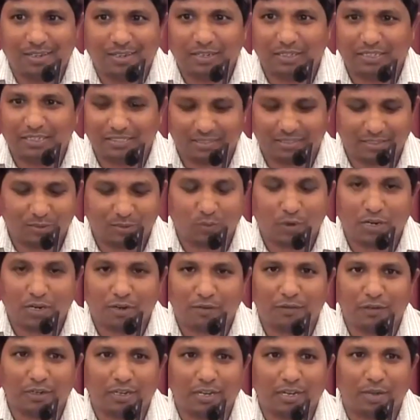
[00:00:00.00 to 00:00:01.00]
it is a
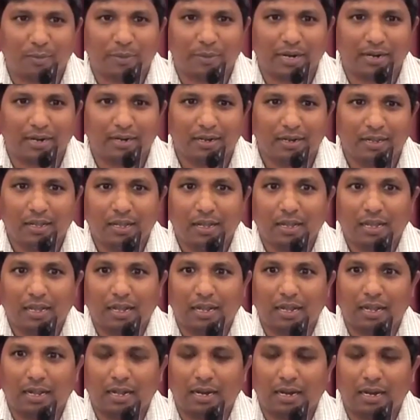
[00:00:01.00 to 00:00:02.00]
wonderful command,
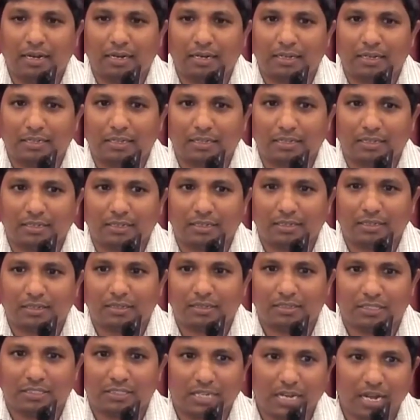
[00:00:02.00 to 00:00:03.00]
and uh,
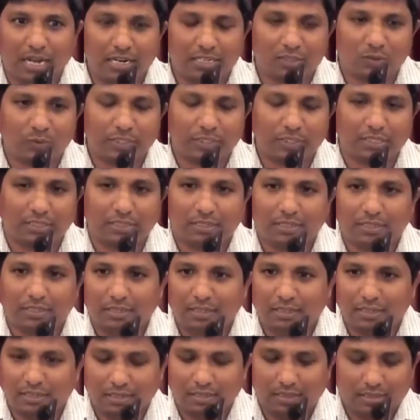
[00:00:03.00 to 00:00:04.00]
it starts with
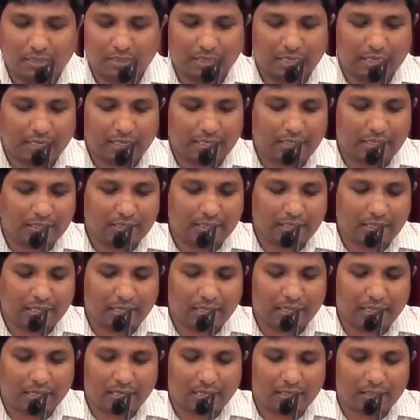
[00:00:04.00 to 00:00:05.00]
a,
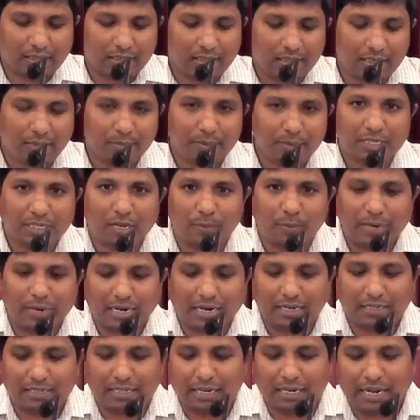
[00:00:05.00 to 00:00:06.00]
a little bit command
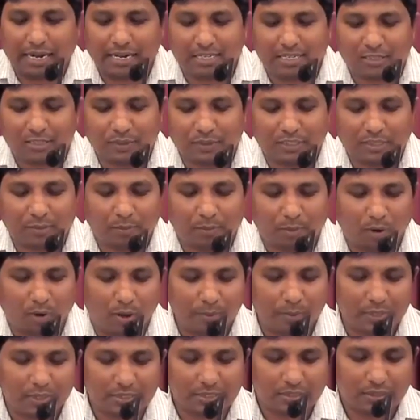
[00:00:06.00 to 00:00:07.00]
and then ends with a
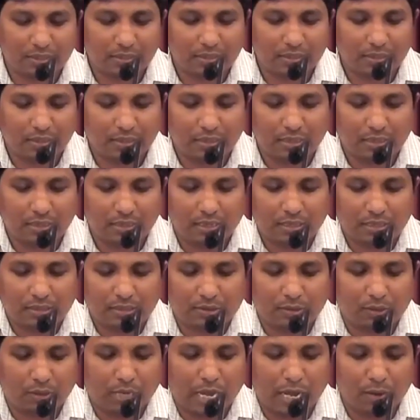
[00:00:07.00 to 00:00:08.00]
promise.
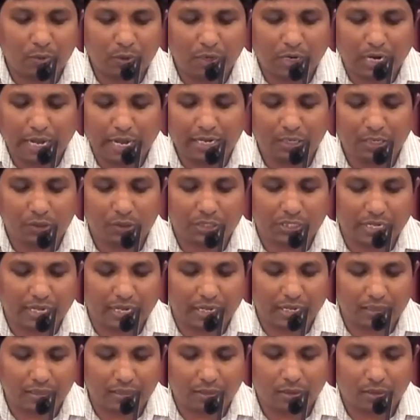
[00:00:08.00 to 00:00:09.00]
So I would like to
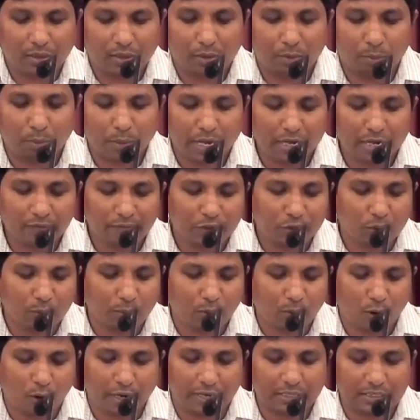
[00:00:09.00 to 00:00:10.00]
share my
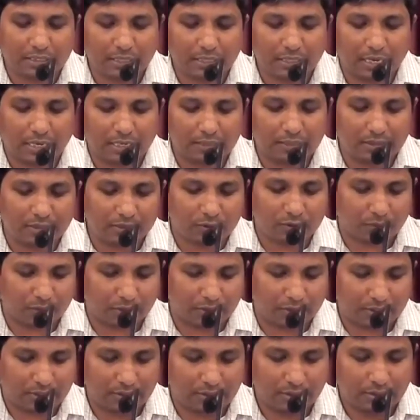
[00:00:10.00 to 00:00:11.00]
viewpoint on these
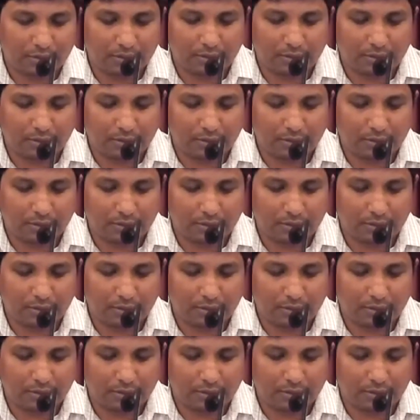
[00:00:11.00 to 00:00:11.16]
words.